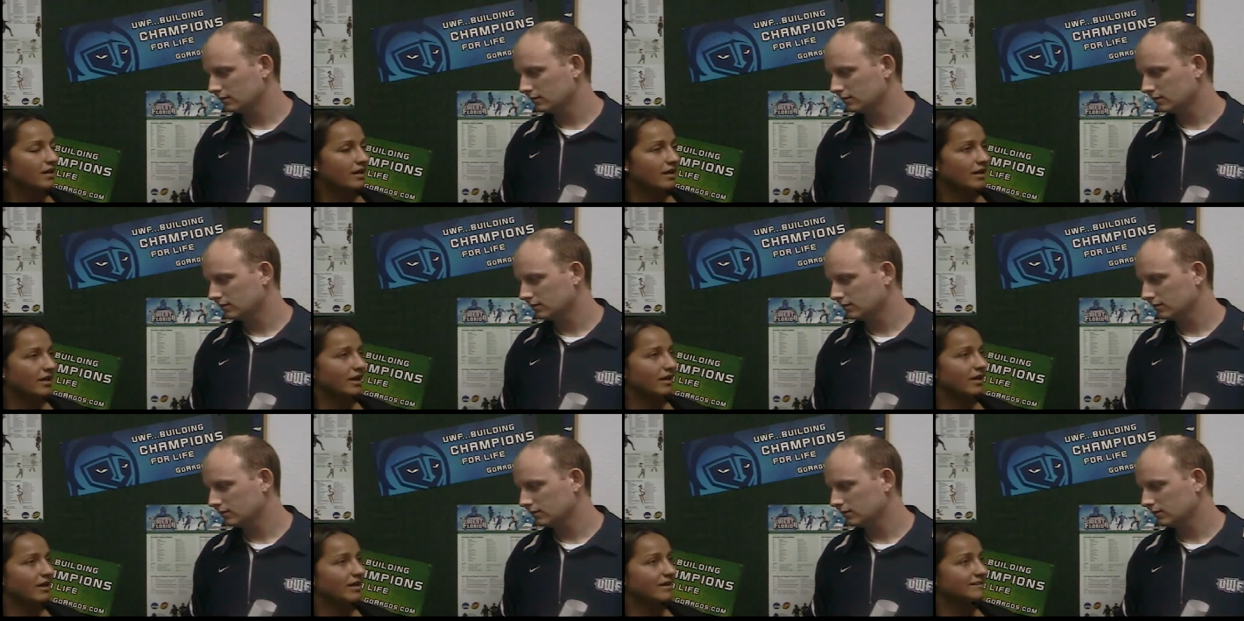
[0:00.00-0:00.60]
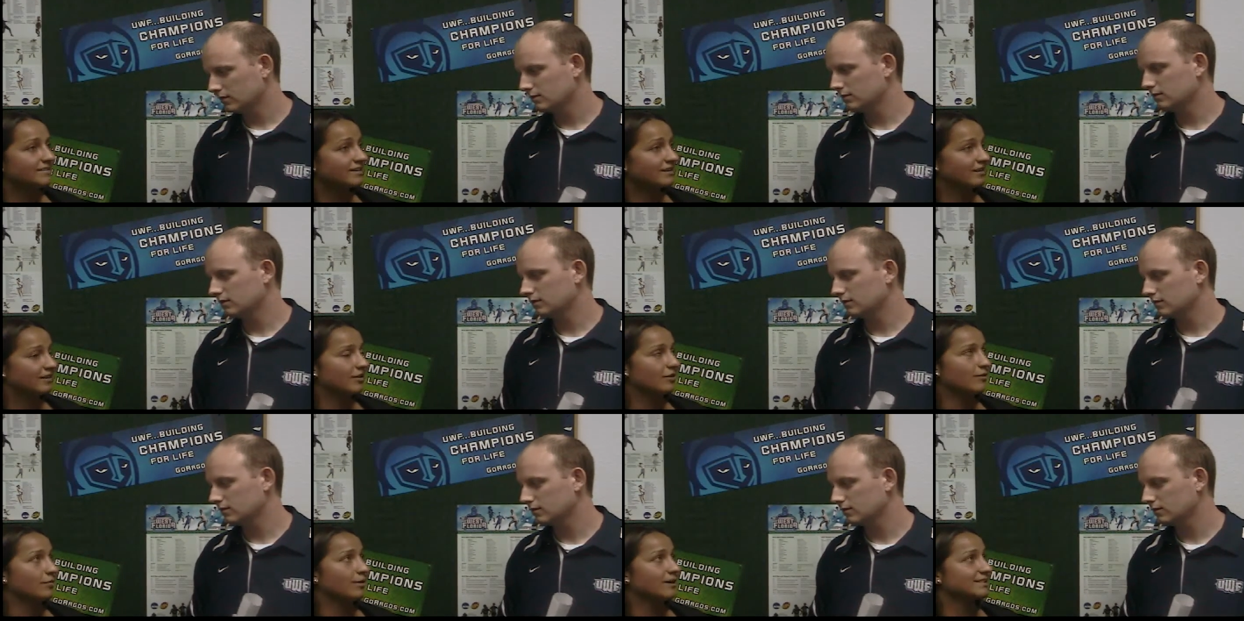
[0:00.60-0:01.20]
Speaker 1: and eh, San
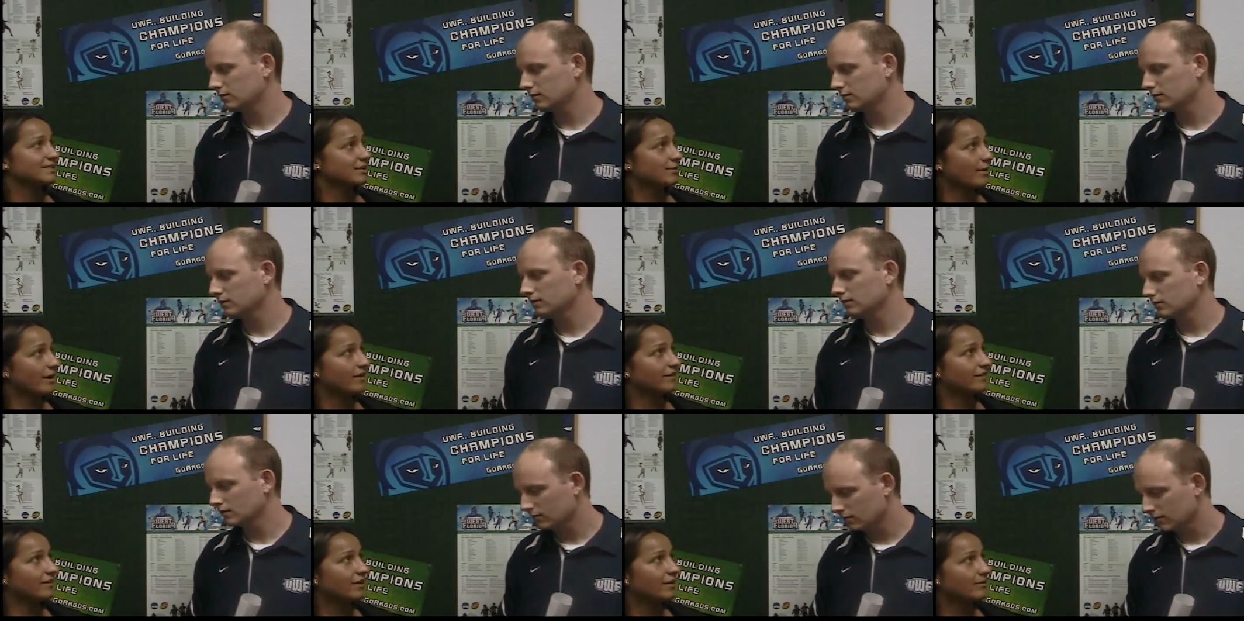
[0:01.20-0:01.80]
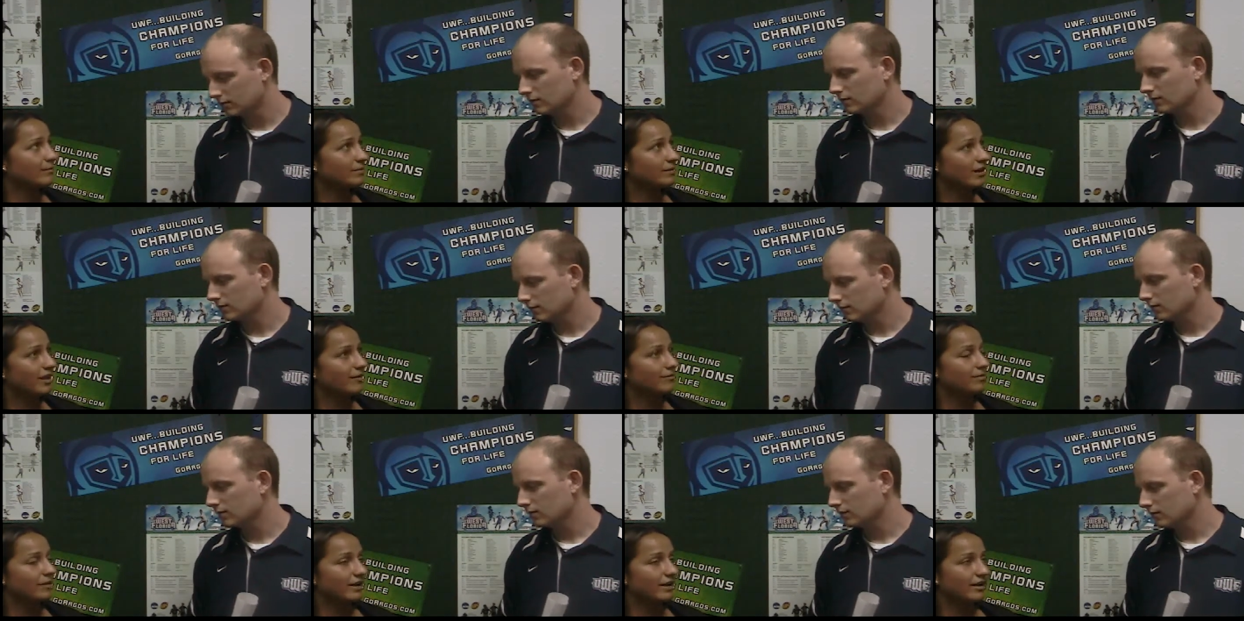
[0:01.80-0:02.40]
Diego was a great team. They
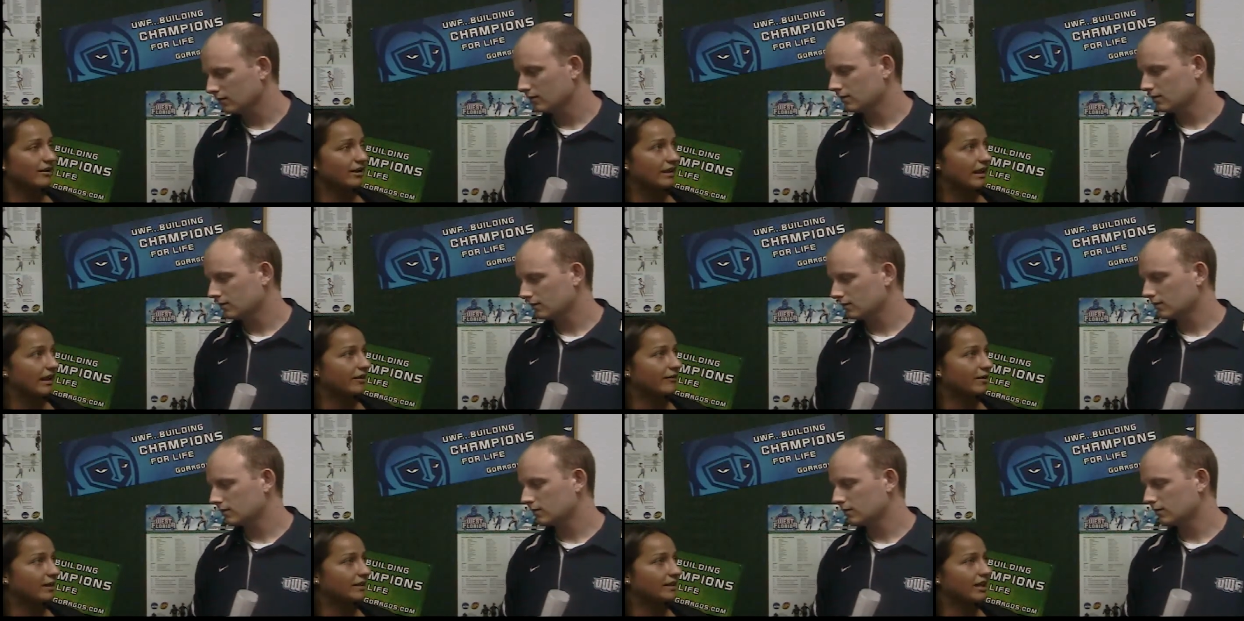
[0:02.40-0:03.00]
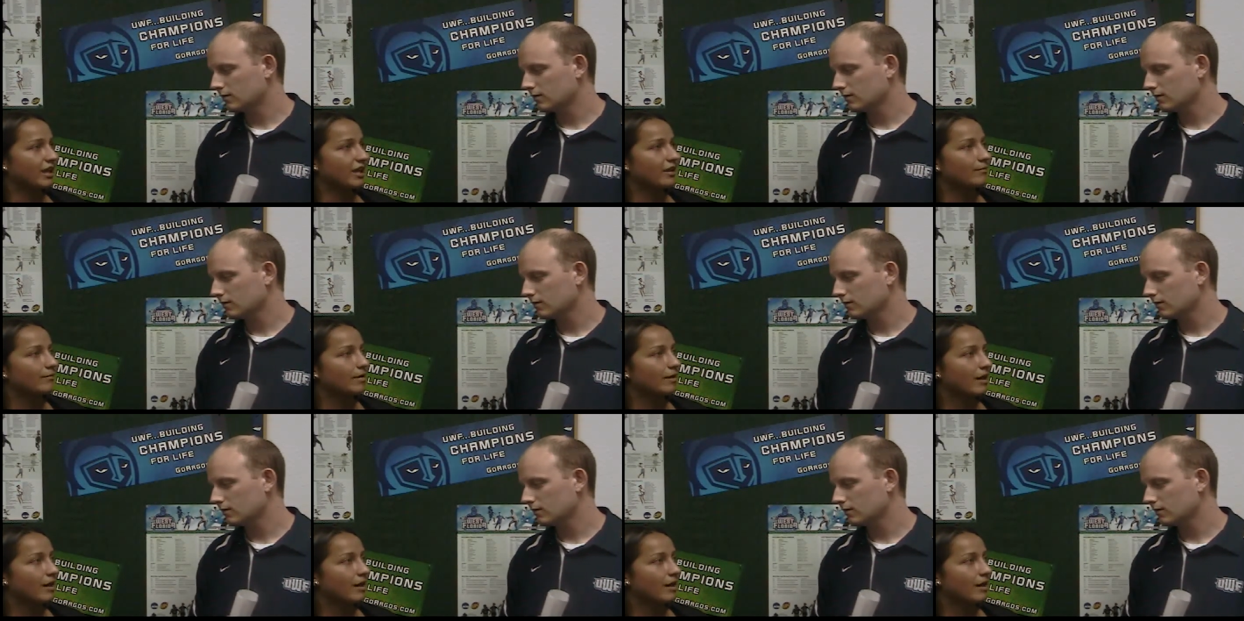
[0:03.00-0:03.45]
played a great, a great game.